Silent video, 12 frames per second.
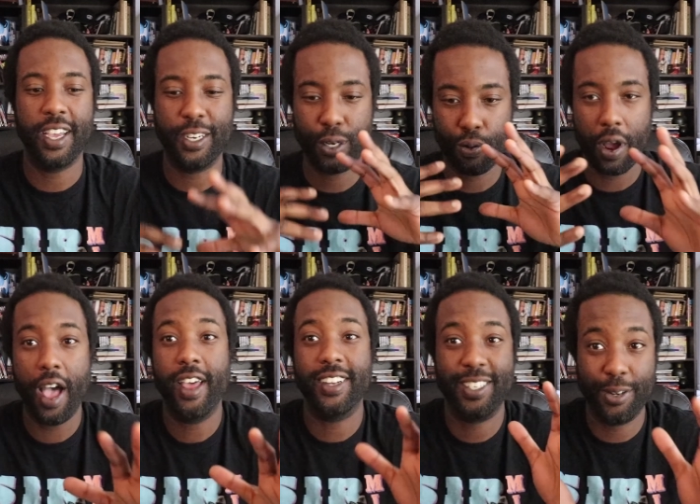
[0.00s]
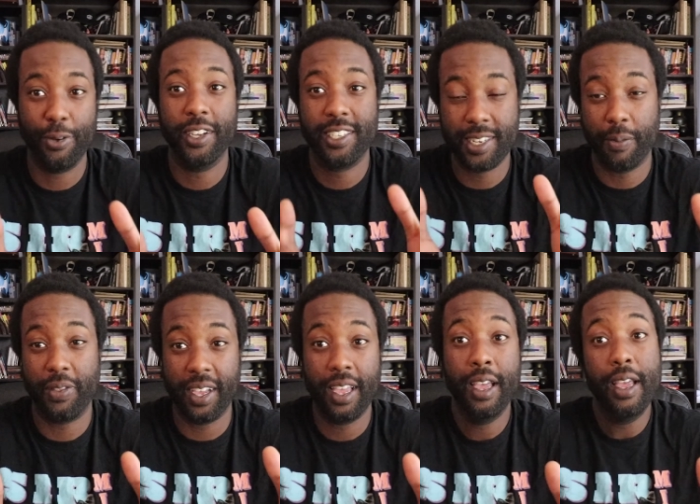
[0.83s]
And Jerrod is doing
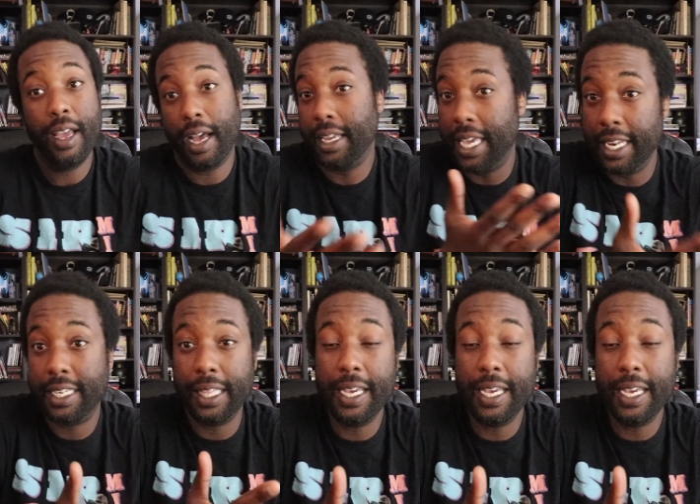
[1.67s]
something akin to